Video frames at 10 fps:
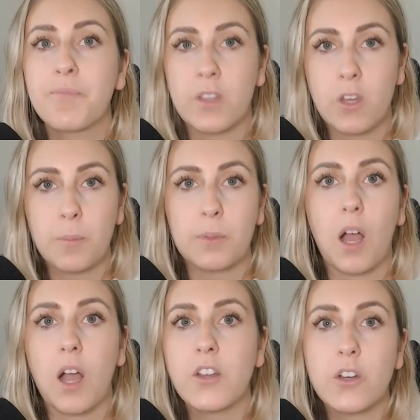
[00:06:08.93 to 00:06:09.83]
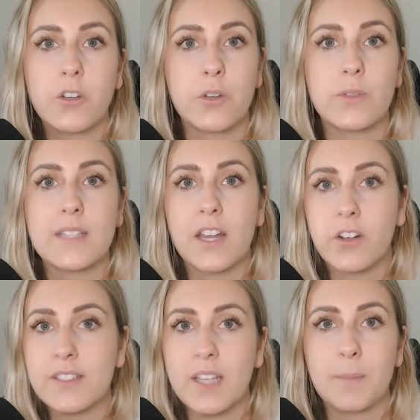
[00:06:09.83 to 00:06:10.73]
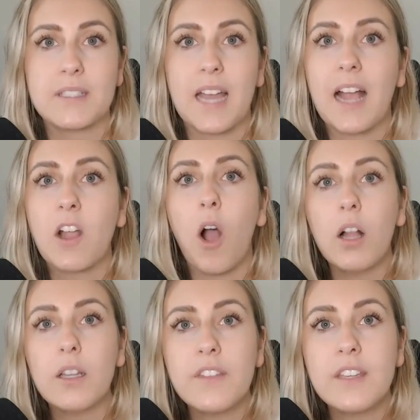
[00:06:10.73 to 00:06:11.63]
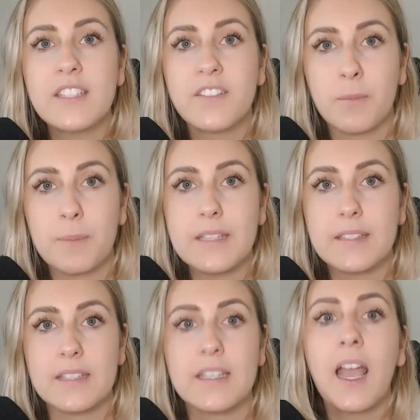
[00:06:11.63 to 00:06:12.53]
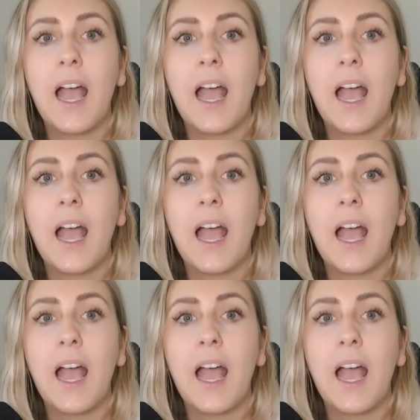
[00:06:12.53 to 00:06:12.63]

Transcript: your blog, your newsletter, Substack, all of these different pieces.